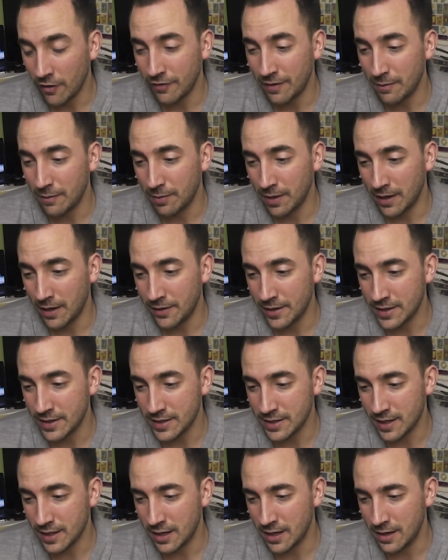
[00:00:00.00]
of fun playing
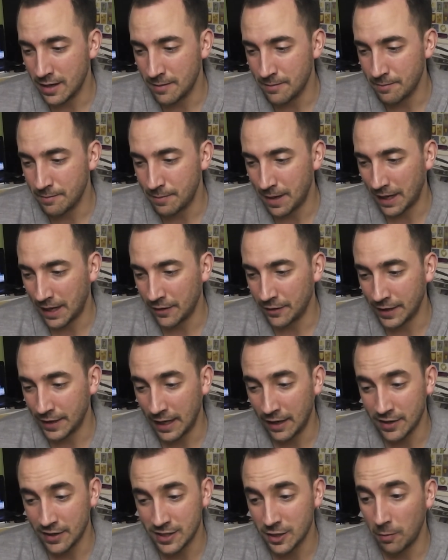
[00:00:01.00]
this back in the day,
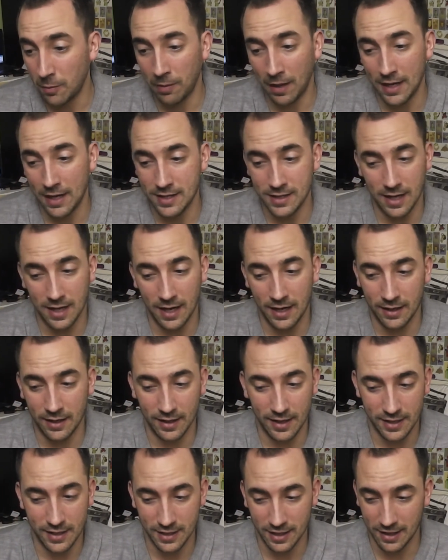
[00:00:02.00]
and I still play it today.
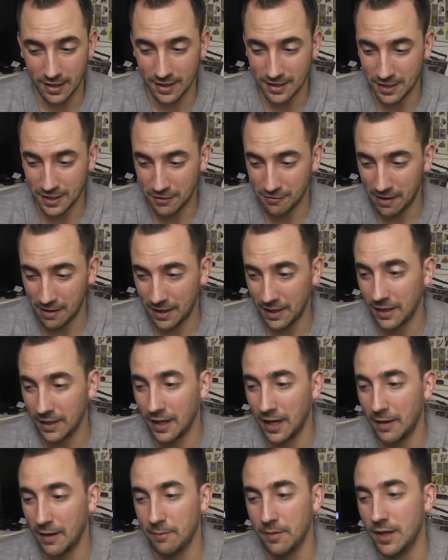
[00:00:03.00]
It's a cracking
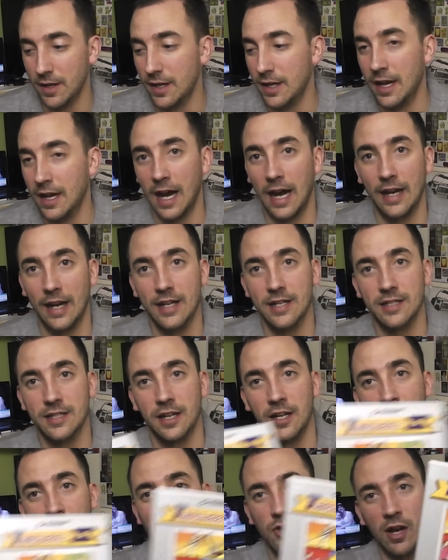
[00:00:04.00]
game, and it's
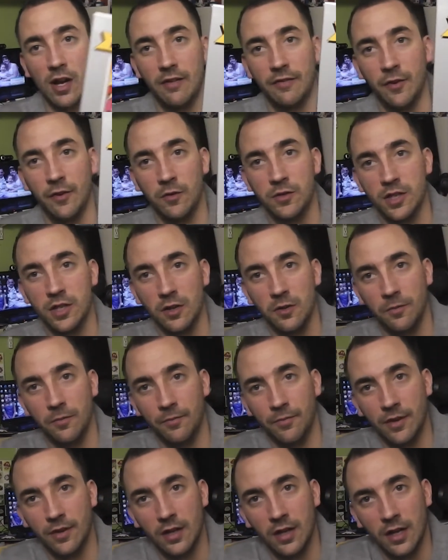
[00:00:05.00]
Track and Field
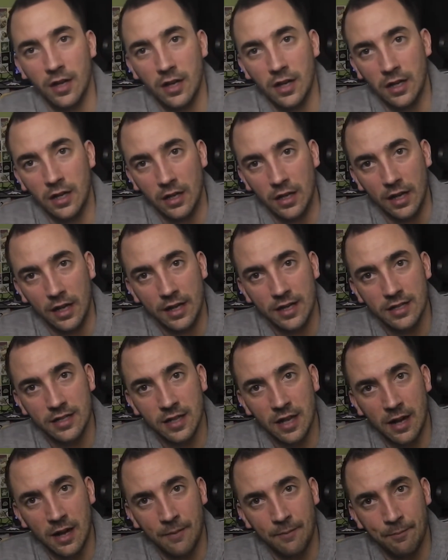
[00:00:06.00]
2. It's
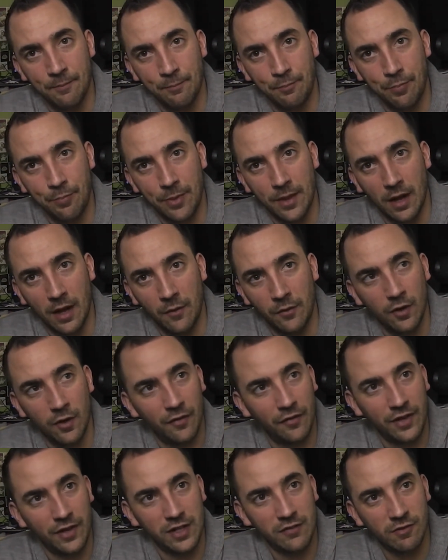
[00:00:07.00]
you know,
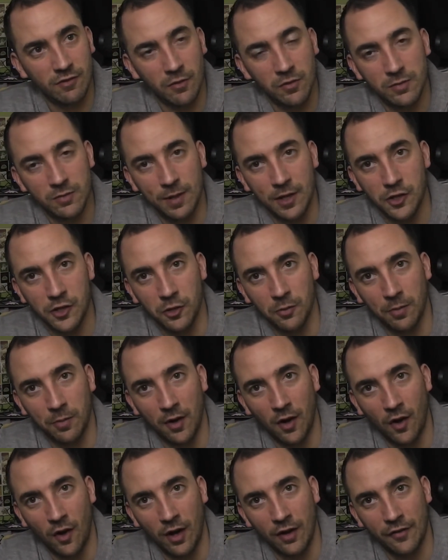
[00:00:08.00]
nothing real special,
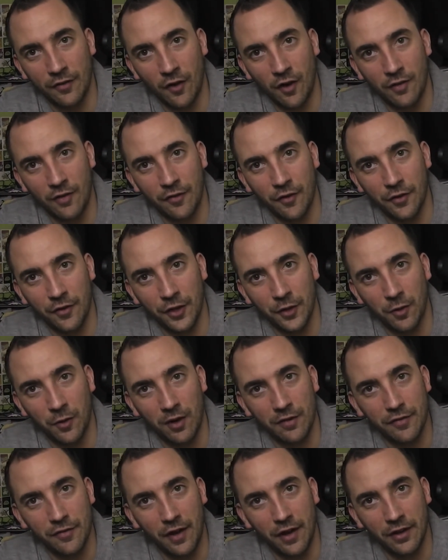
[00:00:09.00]
but I find it
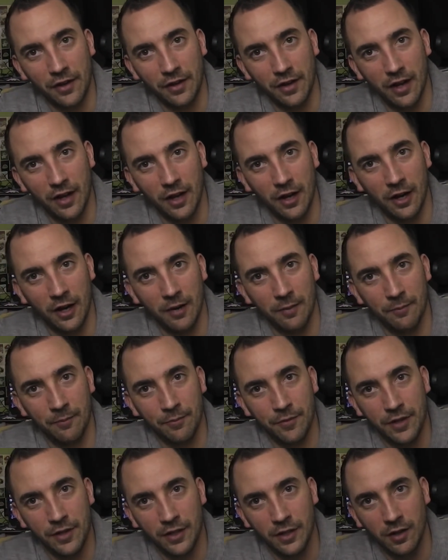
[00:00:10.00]
quite fun.
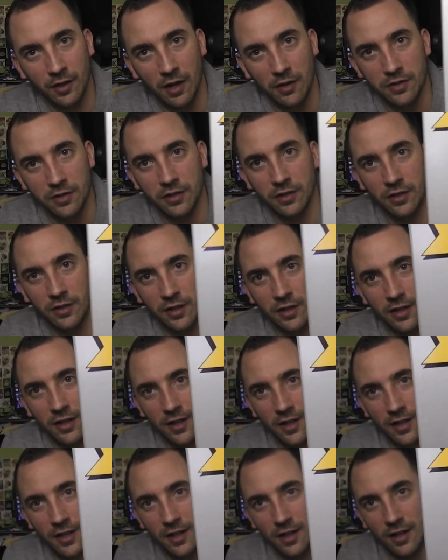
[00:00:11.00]
You can do loads of
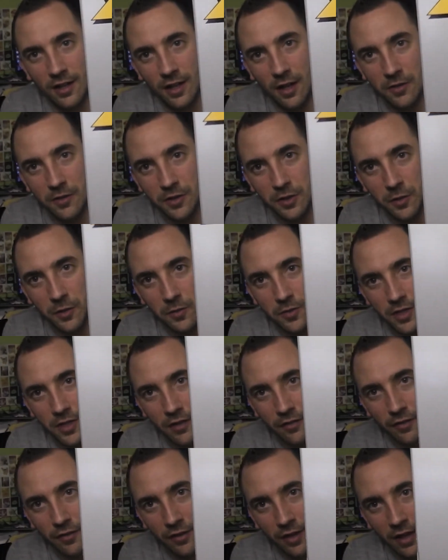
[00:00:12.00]
cool
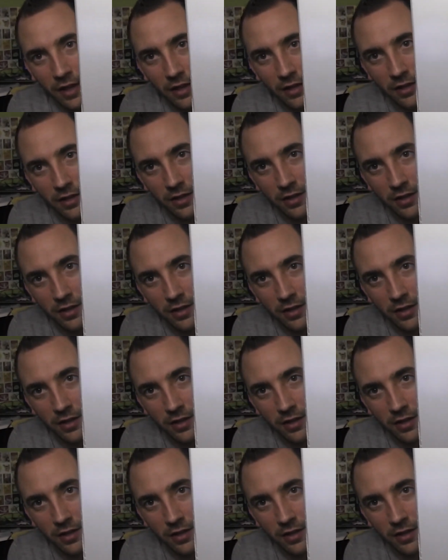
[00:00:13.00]
stuff on there.